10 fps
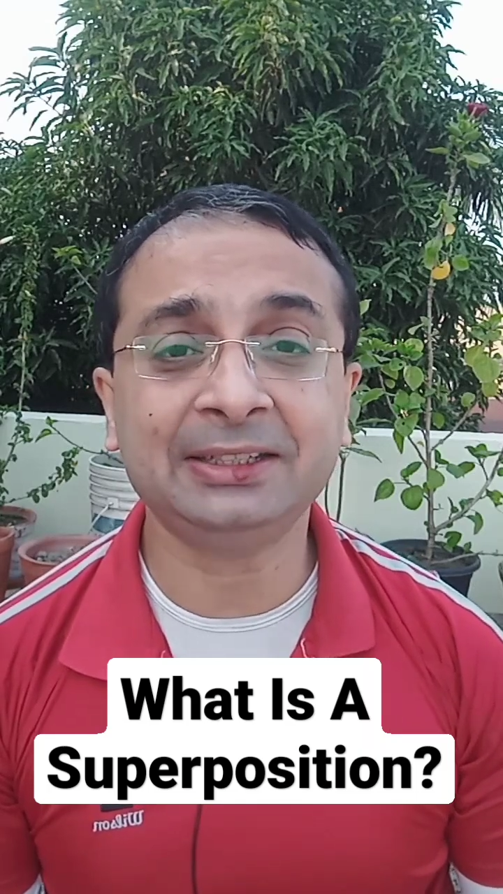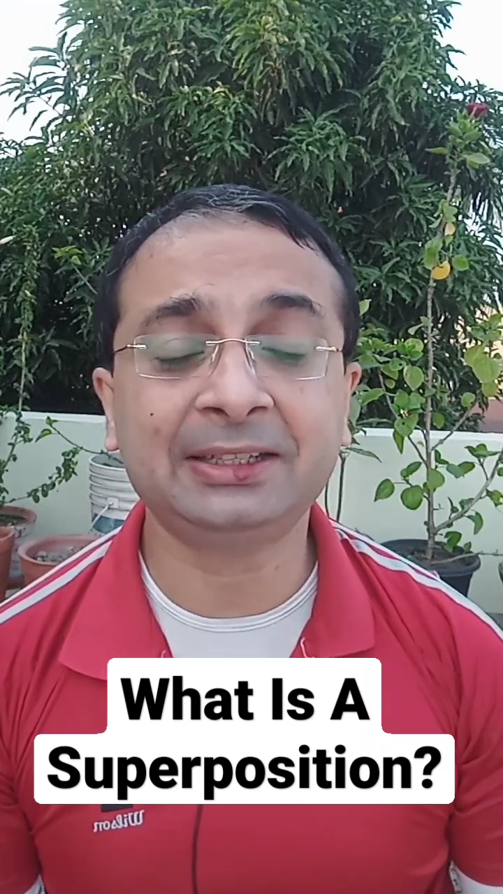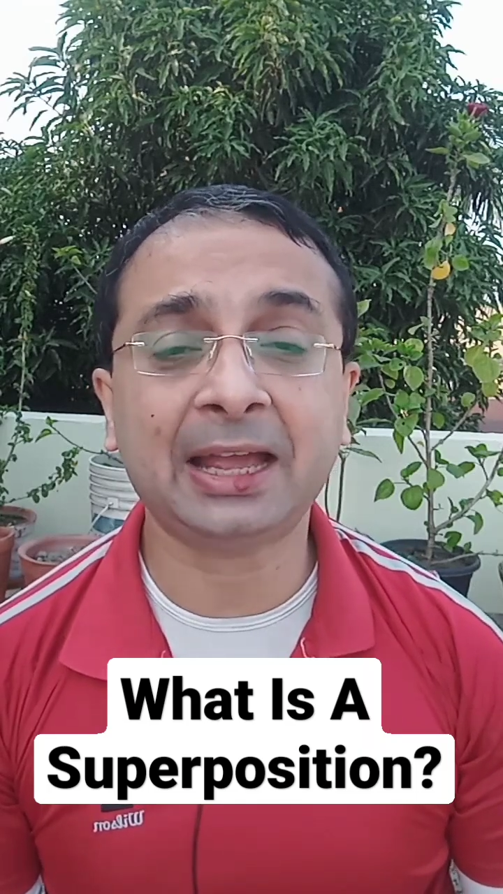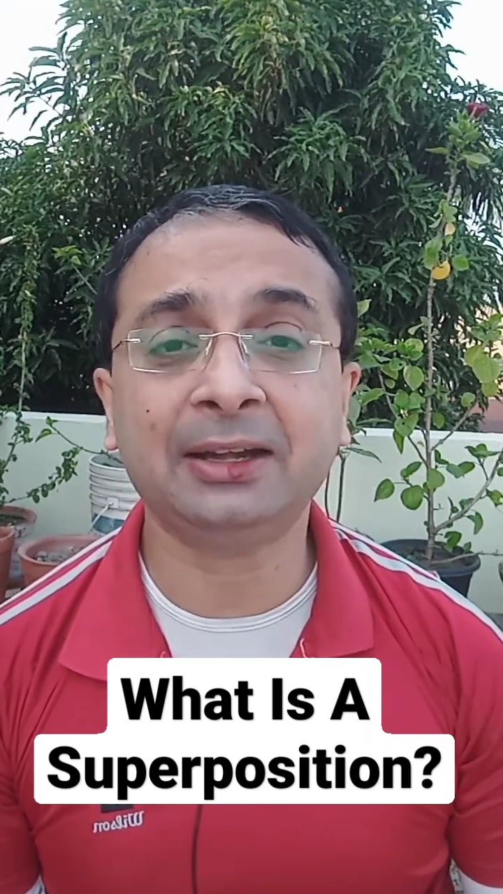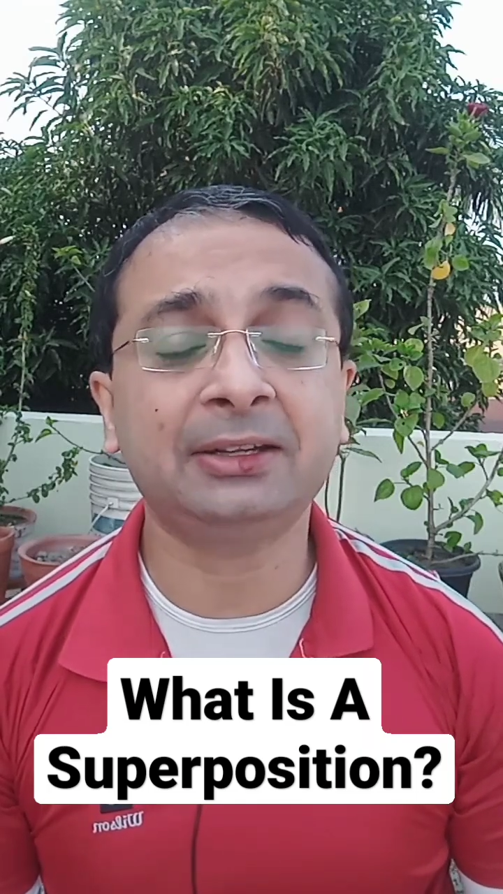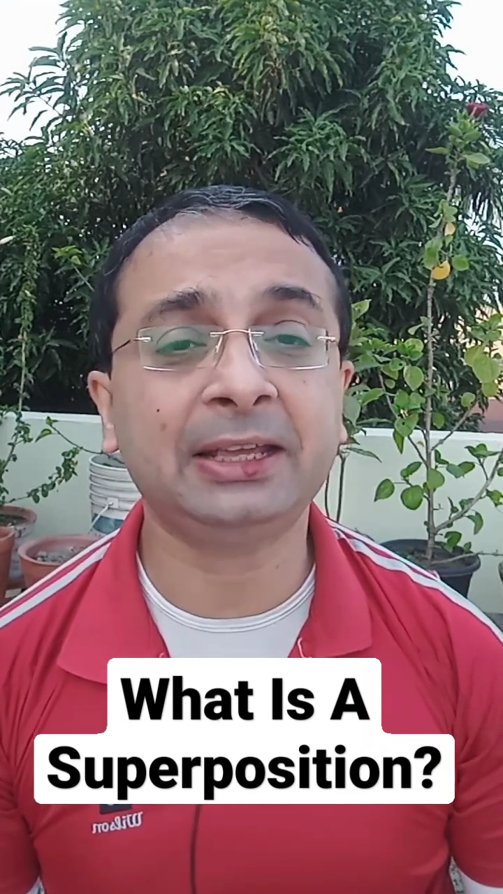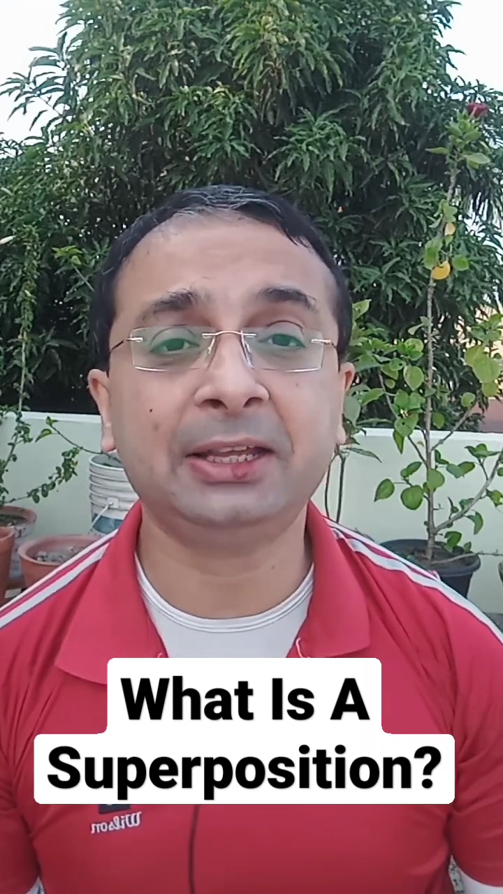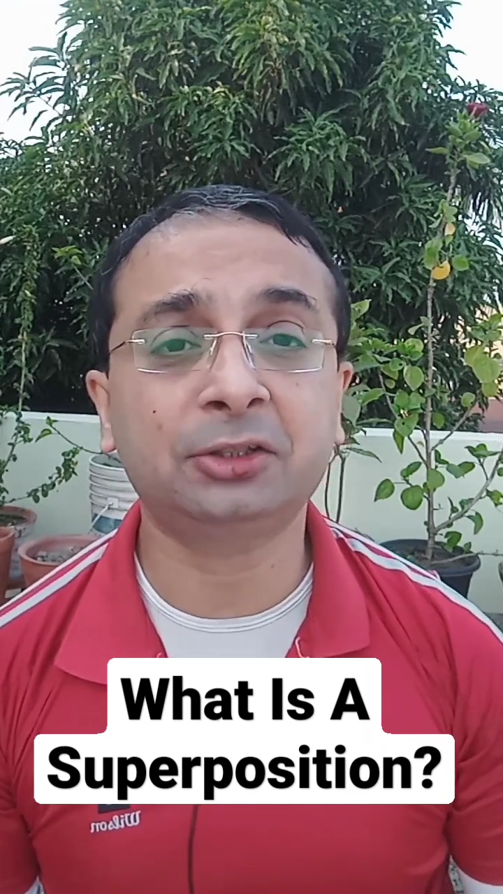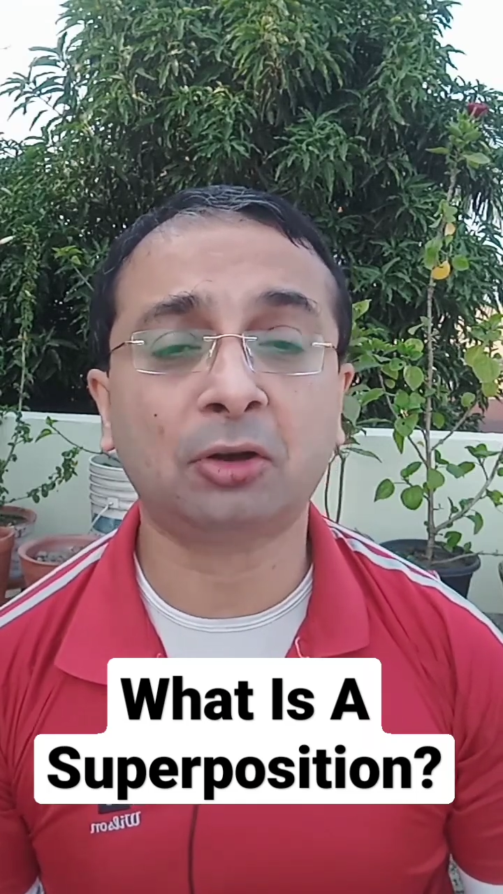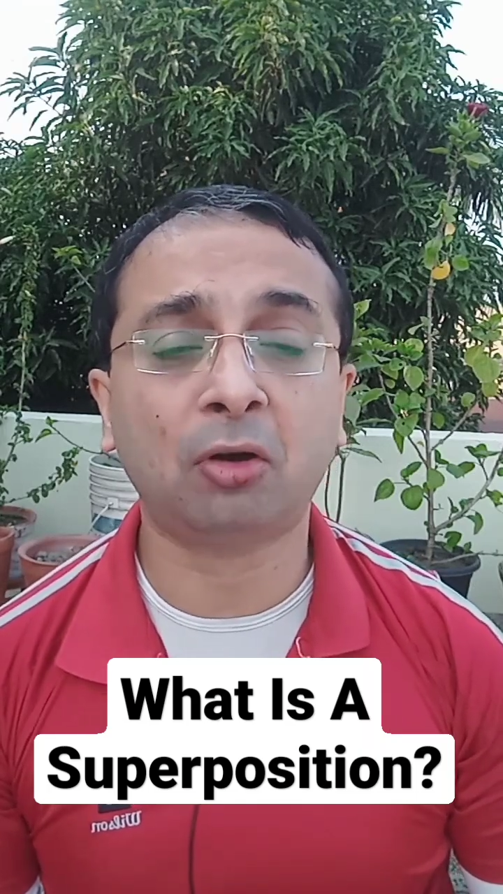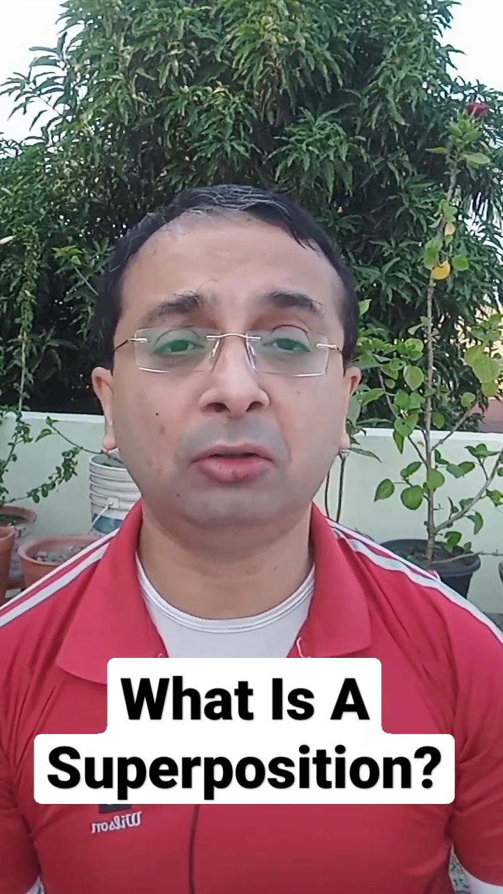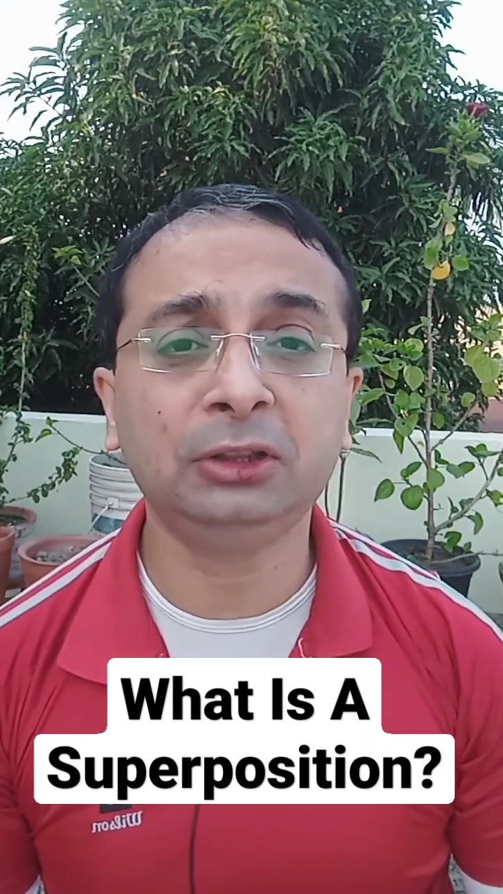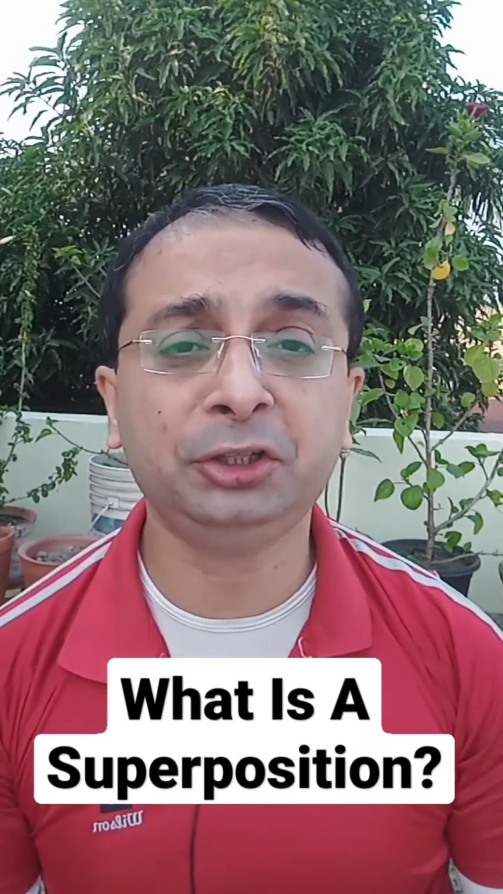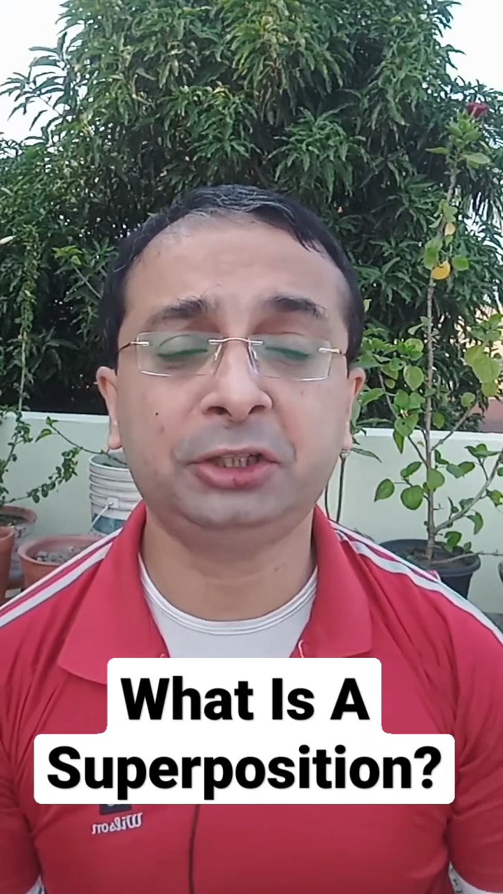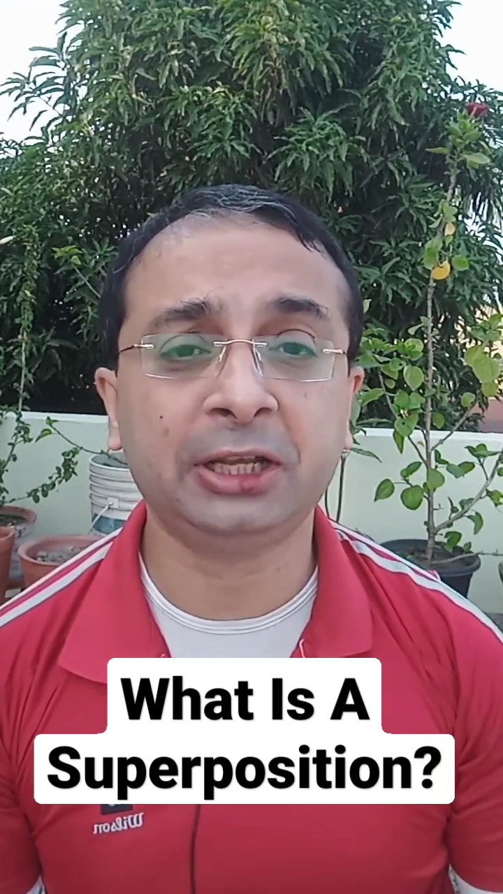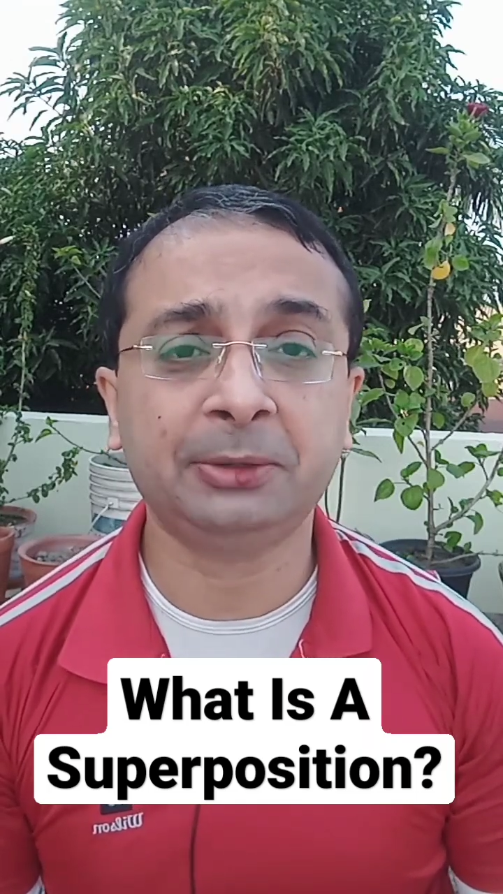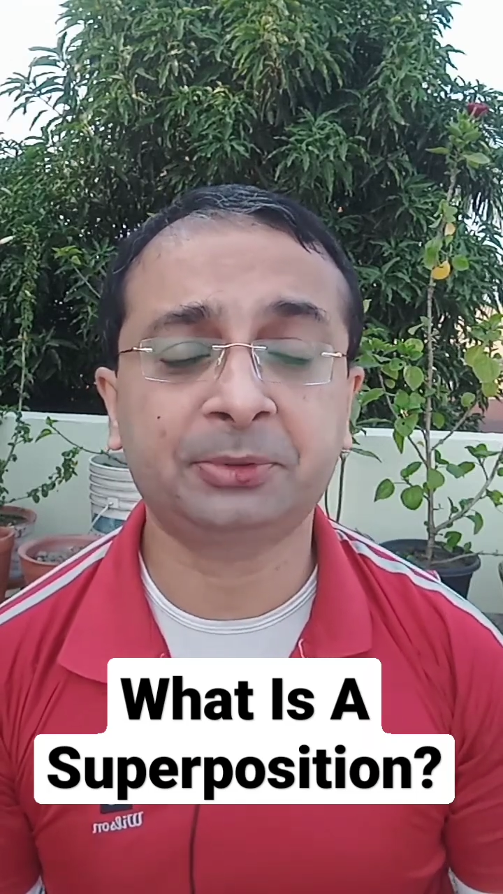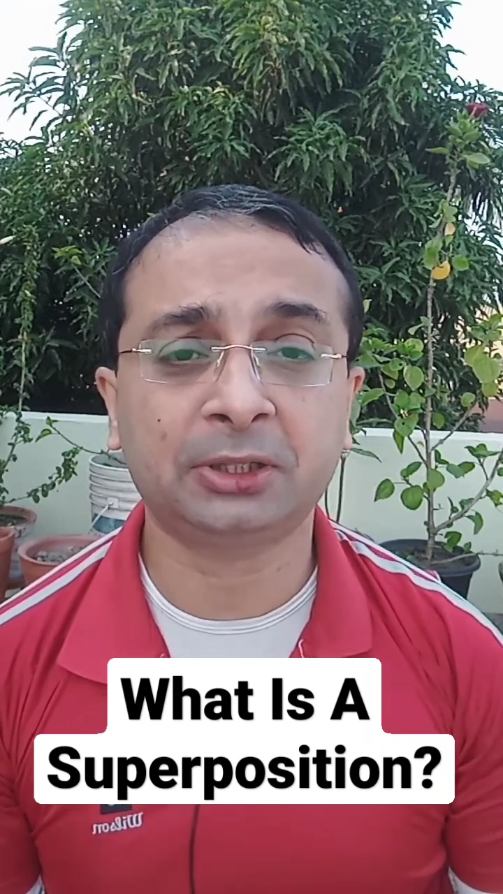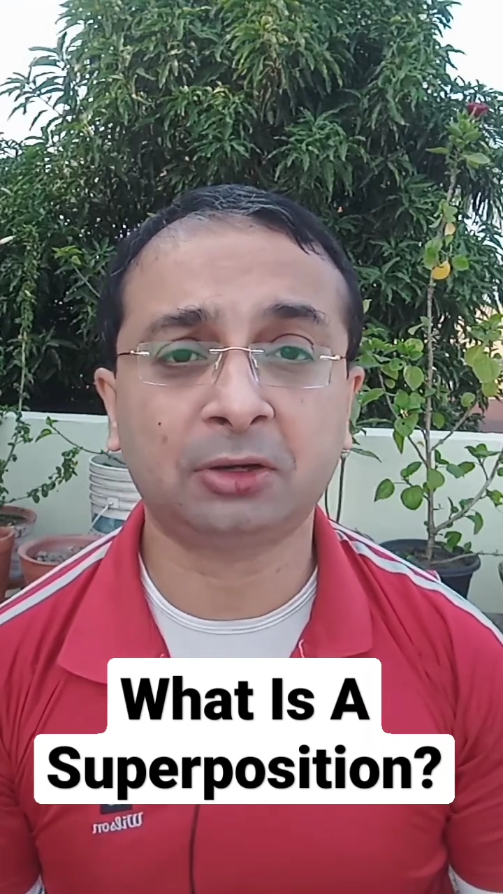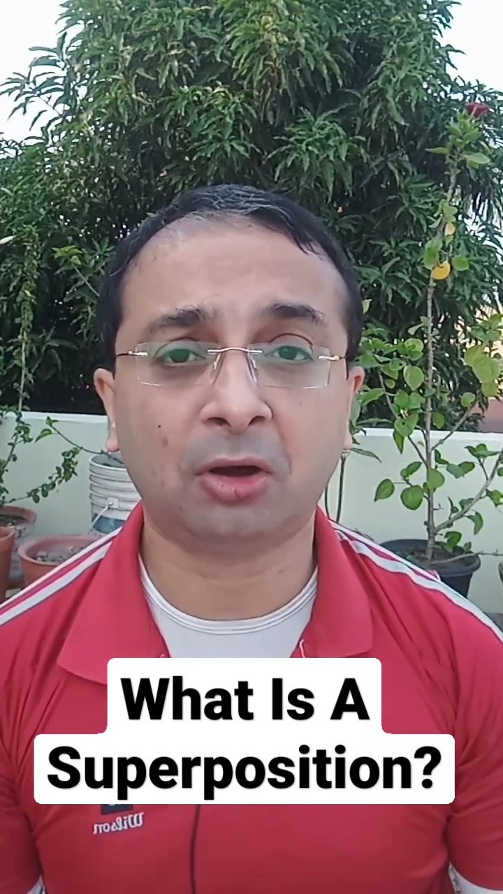it can takes all the shapes and